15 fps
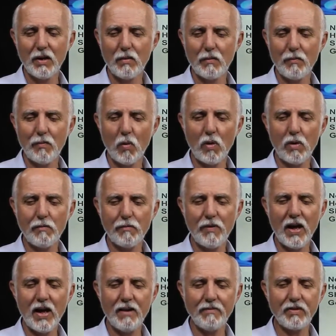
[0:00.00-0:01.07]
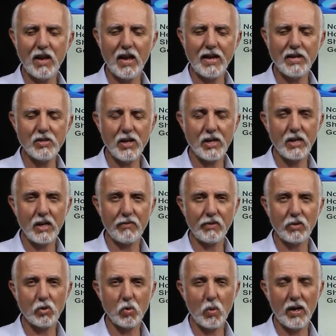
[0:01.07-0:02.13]
4, 5, 9, 10, 11,
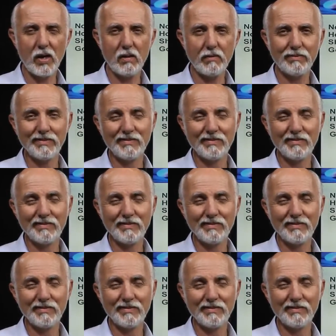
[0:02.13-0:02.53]
12.